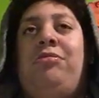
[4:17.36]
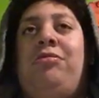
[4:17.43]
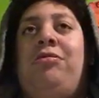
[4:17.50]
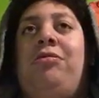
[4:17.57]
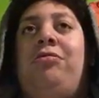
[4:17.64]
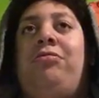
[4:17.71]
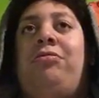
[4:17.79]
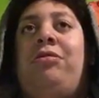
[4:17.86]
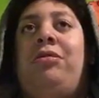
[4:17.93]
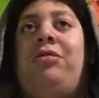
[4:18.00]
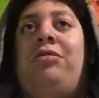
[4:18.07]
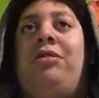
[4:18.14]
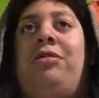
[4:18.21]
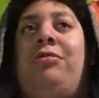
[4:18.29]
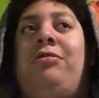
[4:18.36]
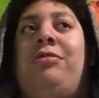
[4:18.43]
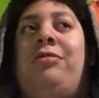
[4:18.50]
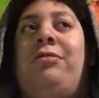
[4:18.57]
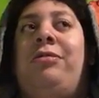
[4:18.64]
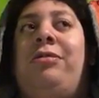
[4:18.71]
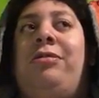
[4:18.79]
So, just like
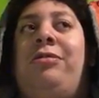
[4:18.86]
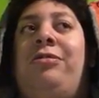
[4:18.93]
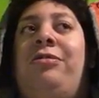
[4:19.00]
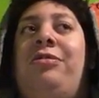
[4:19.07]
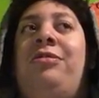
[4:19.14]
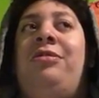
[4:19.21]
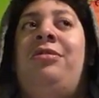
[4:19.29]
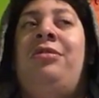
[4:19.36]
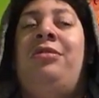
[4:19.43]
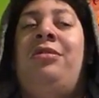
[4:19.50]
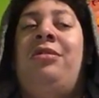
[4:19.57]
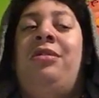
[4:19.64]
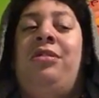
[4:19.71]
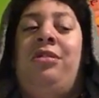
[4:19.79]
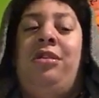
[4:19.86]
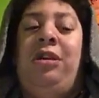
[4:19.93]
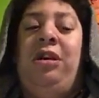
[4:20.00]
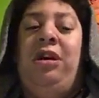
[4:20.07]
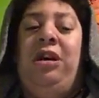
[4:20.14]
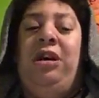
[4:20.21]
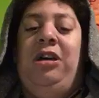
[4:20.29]
tonight,
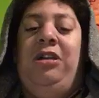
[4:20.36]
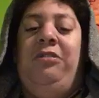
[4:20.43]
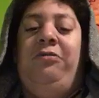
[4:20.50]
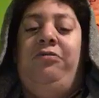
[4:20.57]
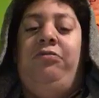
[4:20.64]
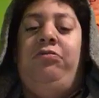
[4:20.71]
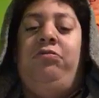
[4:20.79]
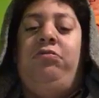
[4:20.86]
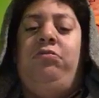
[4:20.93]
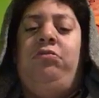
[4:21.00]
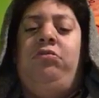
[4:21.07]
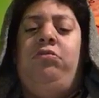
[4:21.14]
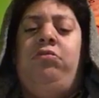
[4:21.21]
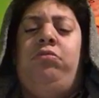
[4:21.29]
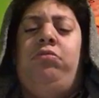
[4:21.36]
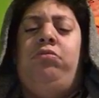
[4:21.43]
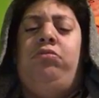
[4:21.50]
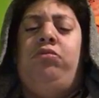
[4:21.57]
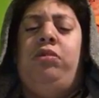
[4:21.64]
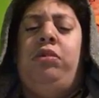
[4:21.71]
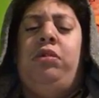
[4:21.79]
I
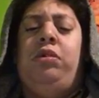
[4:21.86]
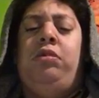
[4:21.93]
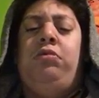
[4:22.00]
was